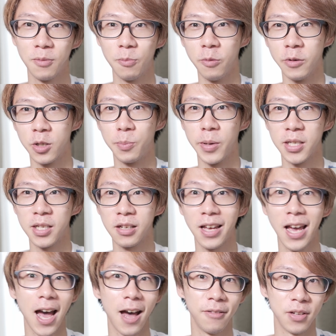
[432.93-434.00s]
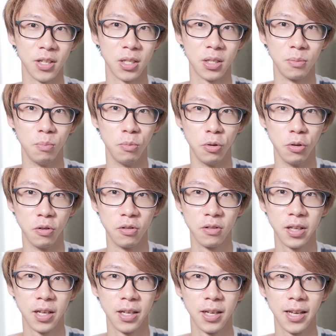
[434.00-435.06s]
which basically have a
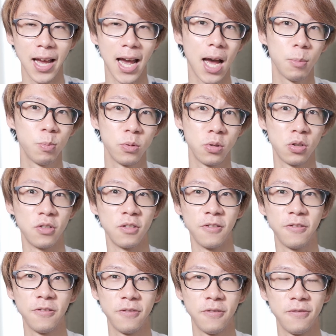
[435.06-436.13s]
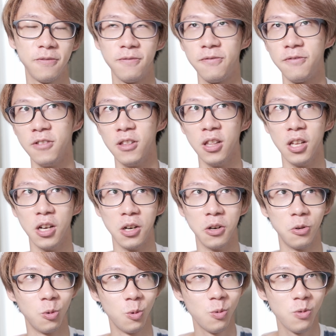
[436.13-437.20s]
smooth aperture
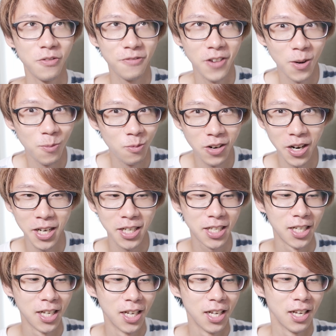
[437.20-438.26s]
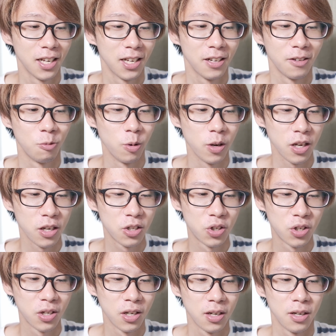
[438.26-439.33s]
flow, if I'm right,
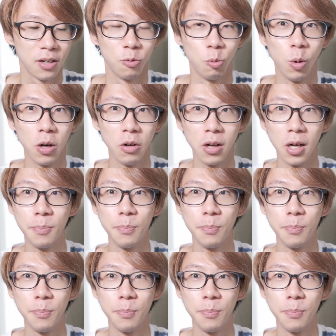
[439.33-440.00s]
which will